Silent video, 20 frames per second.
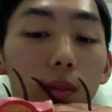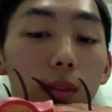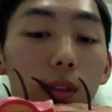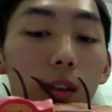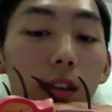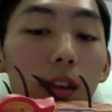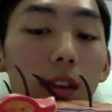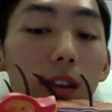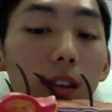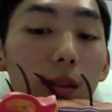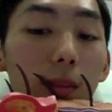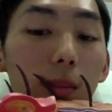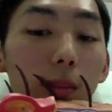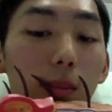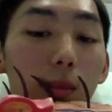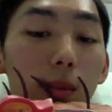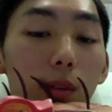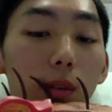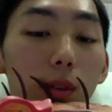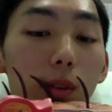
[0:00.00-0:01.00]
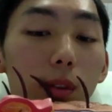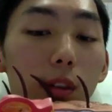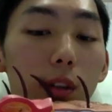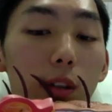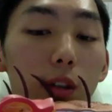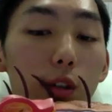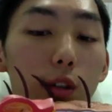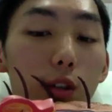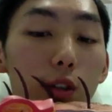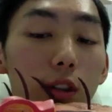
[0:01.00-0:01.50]
like, the
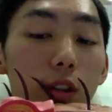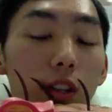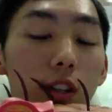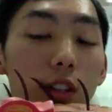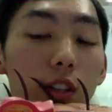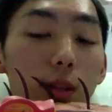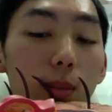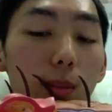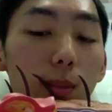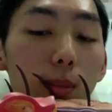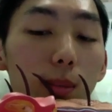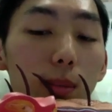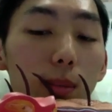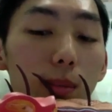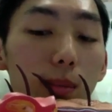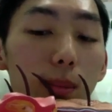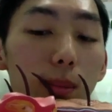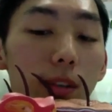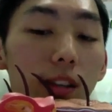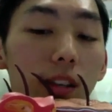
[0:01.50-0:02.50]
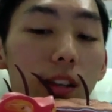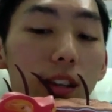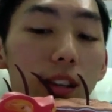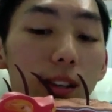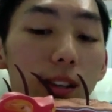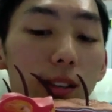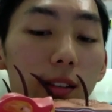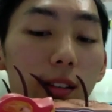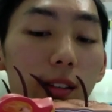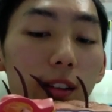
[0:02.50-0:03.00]
nutrients
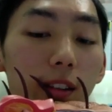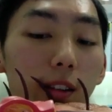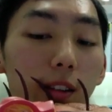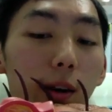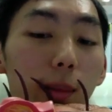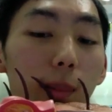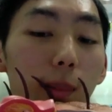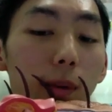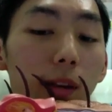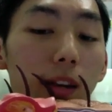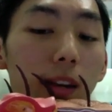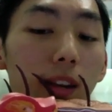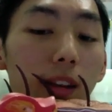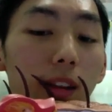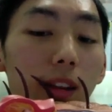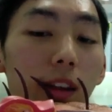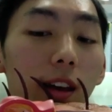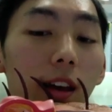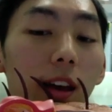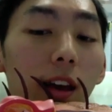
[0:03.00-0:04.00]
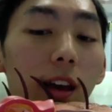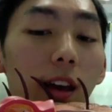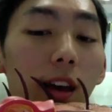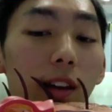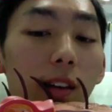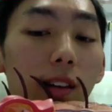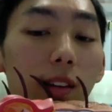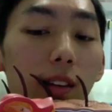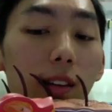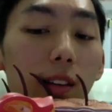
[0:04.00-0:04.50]
being, like, not being
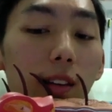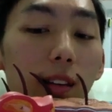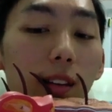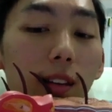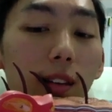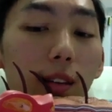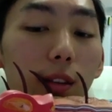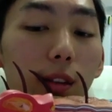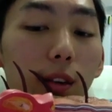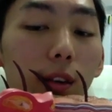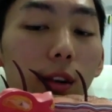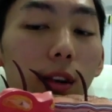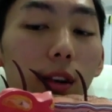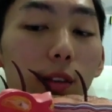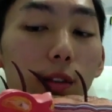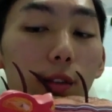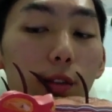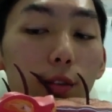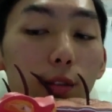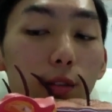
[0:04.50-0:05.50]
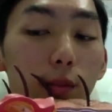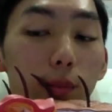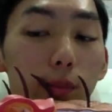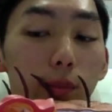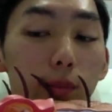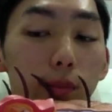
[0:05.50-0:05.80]
there, not enough,